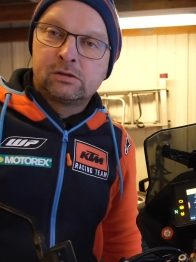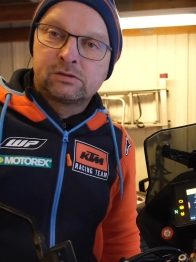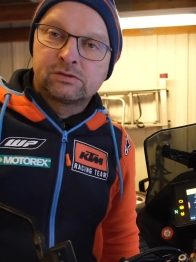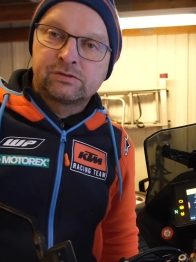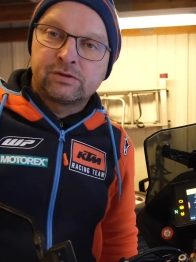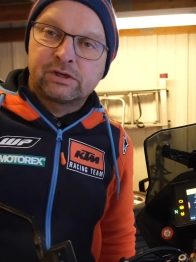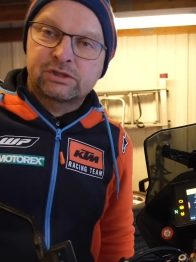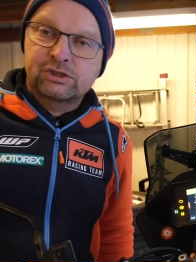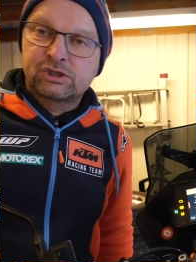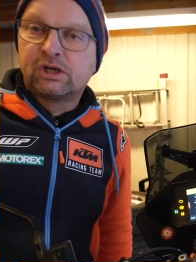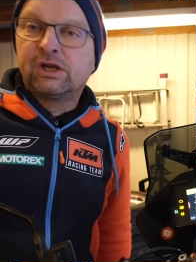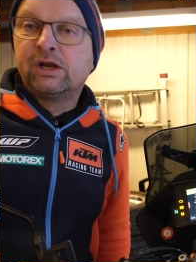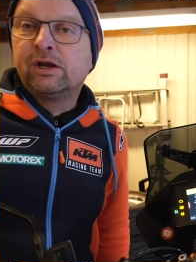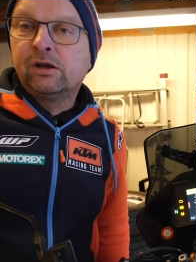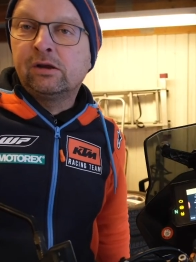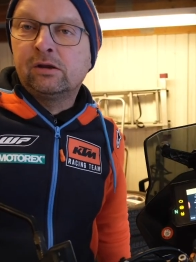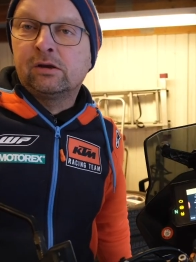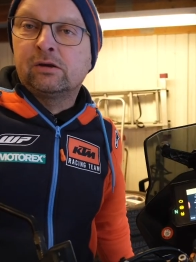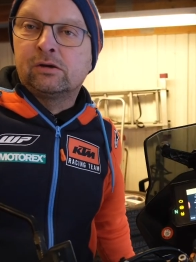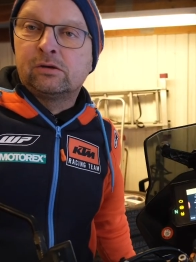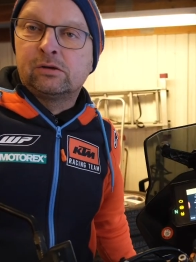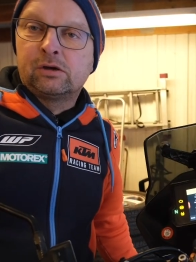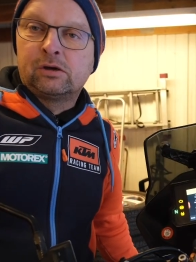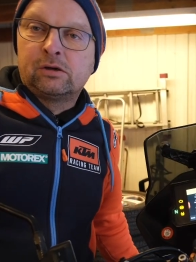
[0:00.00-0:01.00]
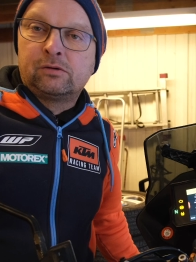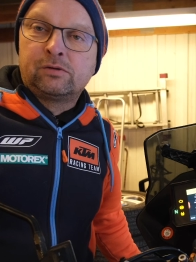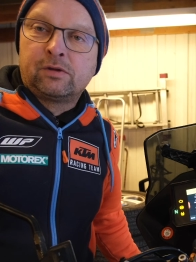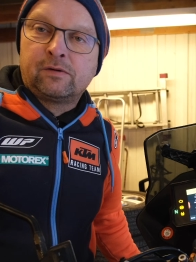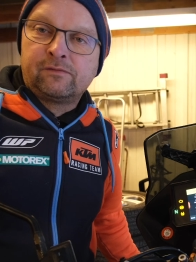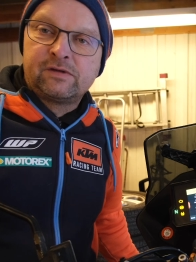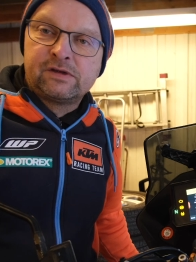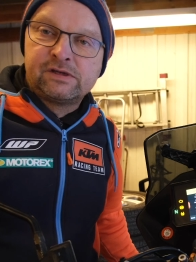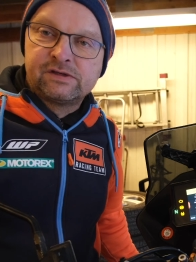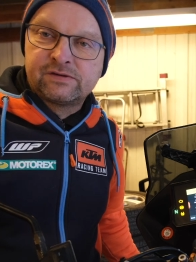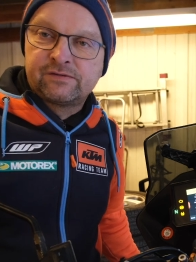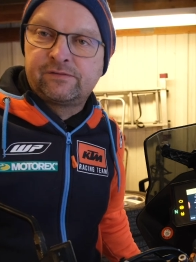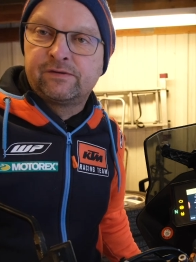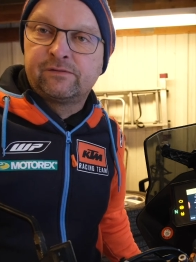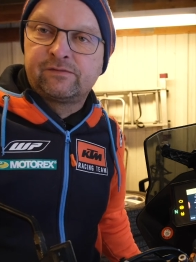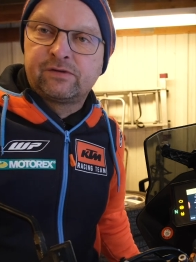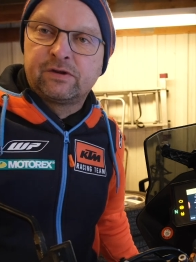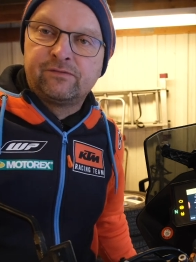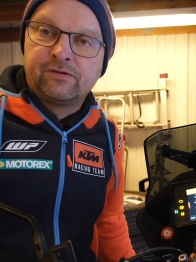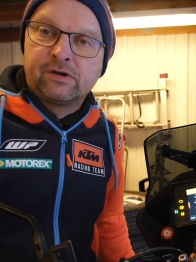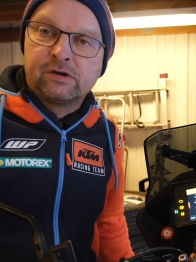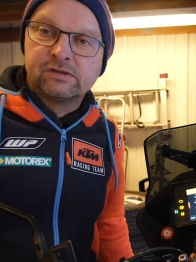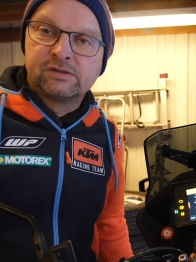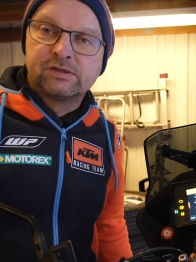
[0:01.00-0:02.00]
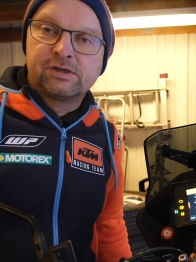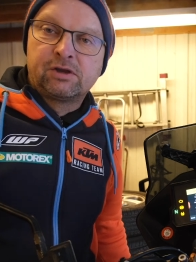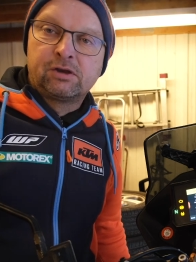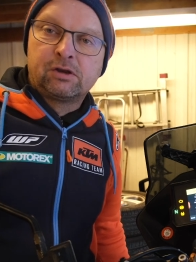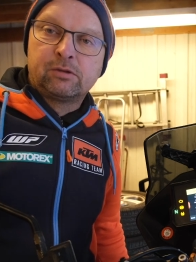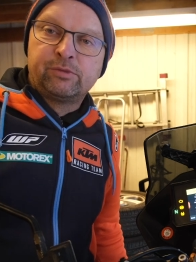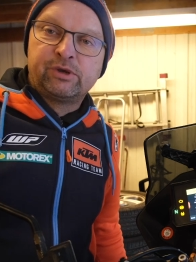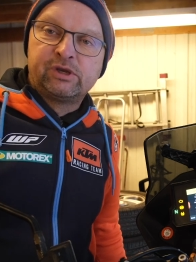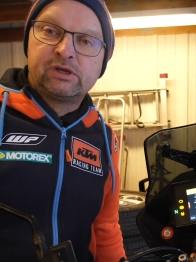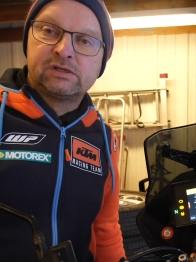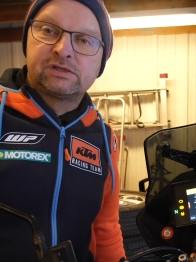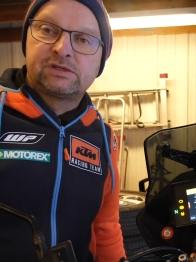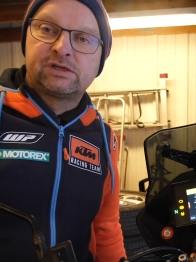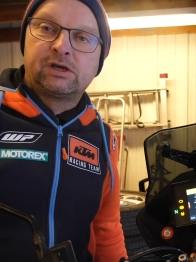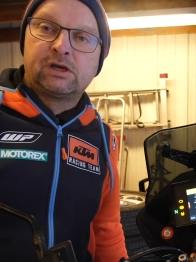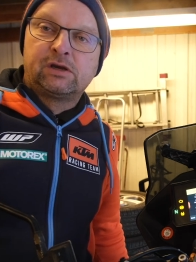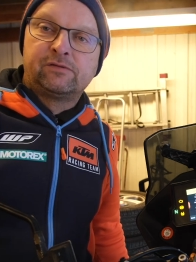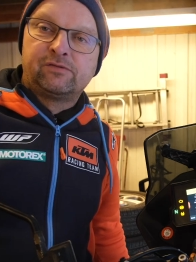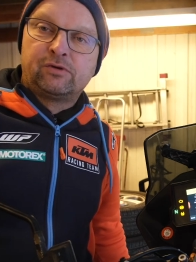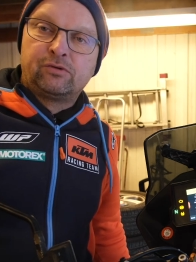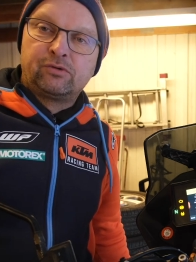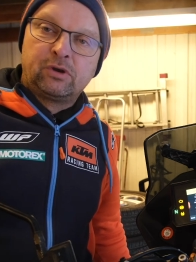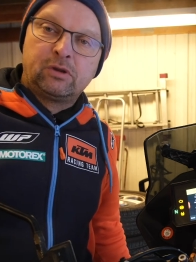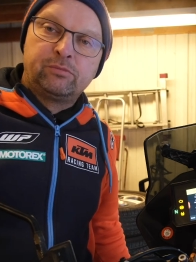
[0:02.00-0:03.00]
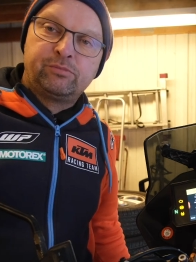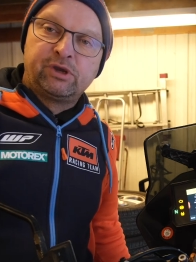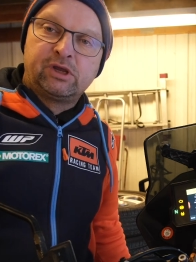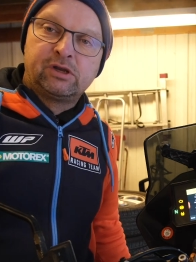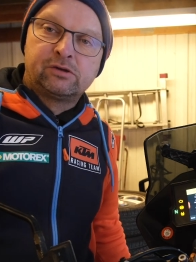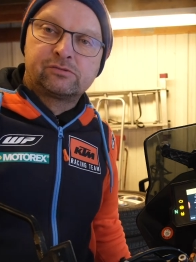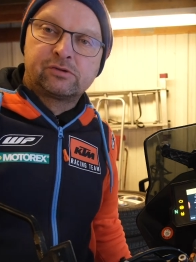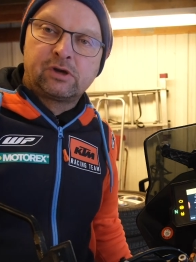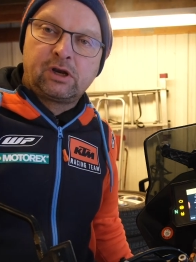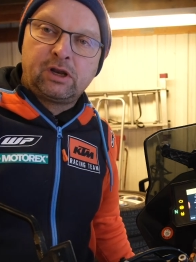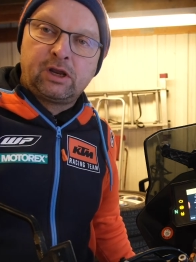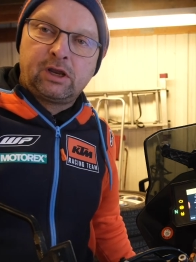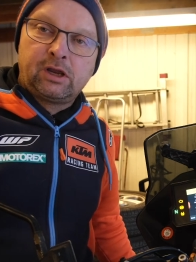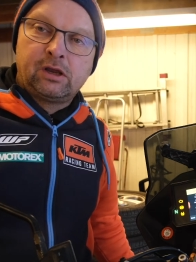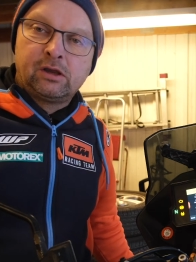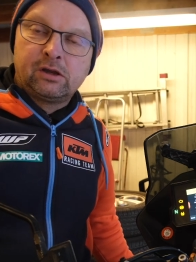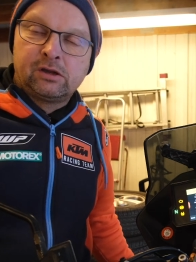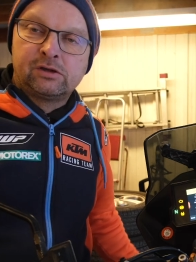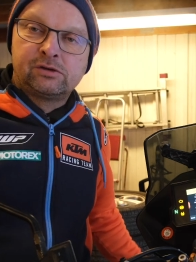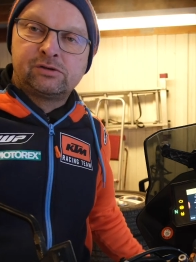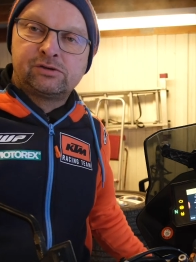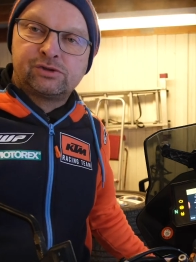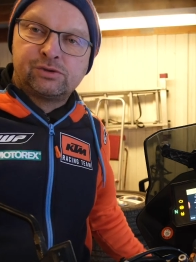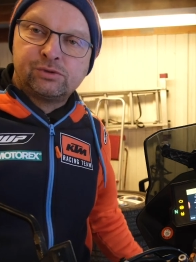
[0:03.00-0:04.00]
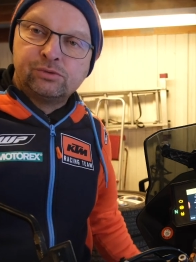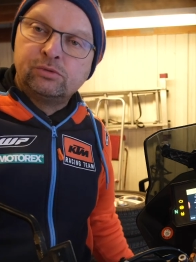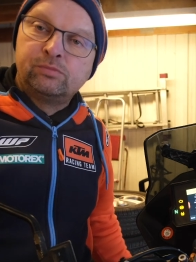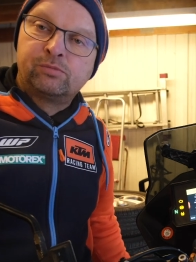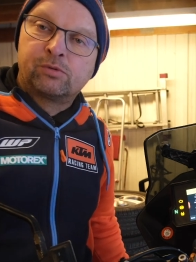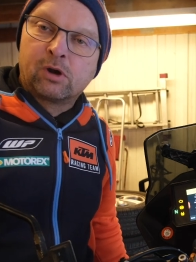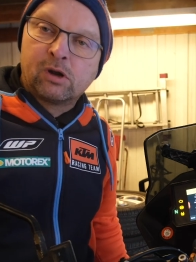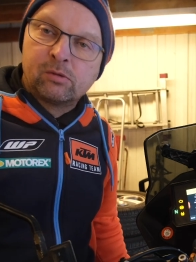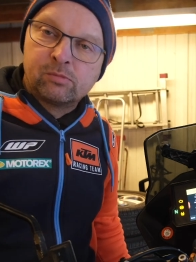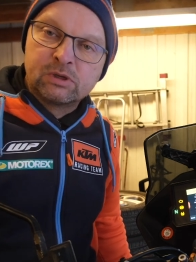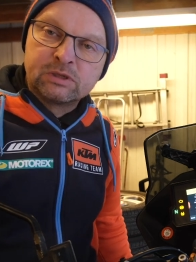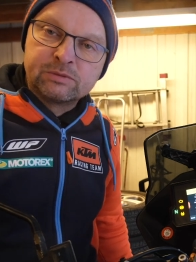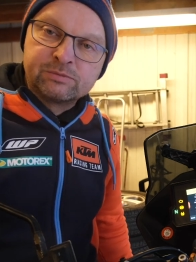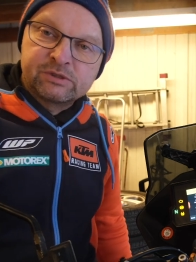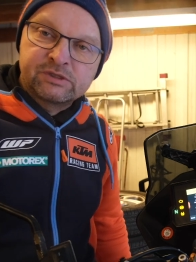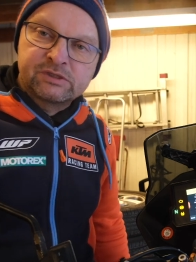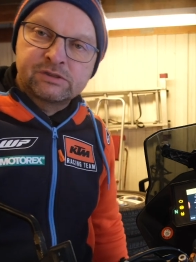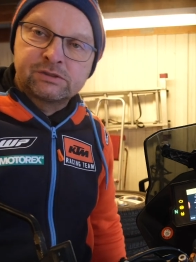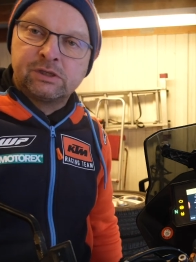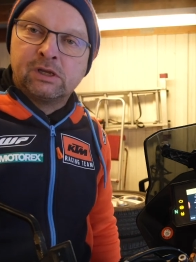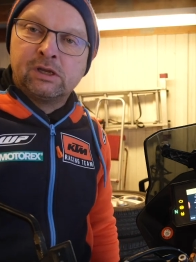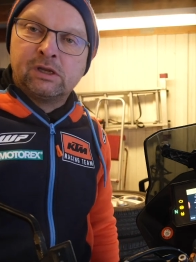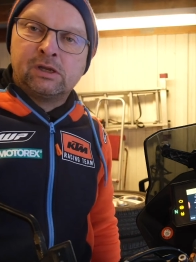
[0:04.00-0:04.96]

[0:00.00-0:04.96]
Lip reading: So actually, under these 50,000 kilometers there have only been really 2 problems.